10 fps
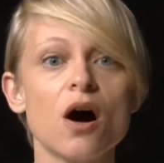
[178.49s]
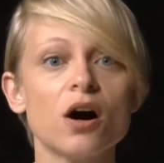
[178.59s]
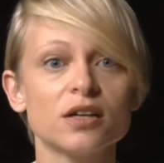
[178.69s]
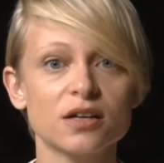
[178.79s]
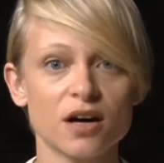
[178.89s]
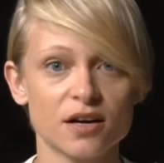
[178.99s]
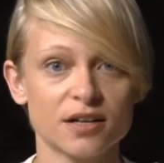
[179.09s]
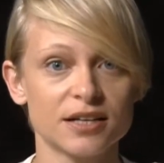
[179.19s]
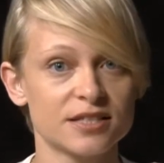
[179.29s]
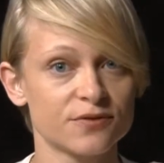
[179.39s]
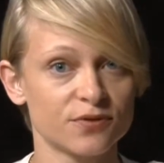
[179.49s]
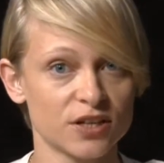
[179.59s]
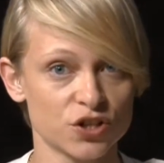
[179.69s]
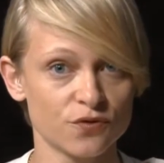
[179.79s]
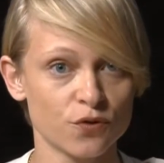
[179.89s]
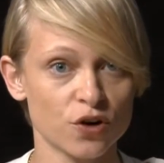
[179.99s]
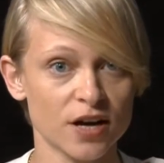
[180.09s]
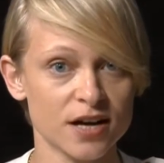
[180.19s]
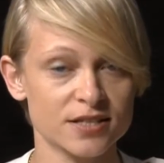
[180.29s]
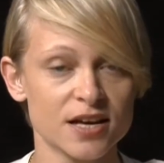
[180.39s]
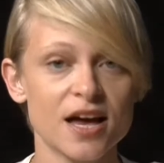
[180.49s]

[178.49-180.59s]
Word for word: on cutting its inflation forecast